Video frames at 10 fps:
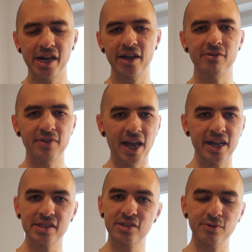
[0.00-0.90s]
I've
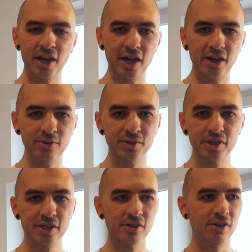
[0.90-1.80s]
asked around
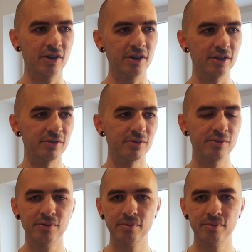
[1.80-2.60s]
on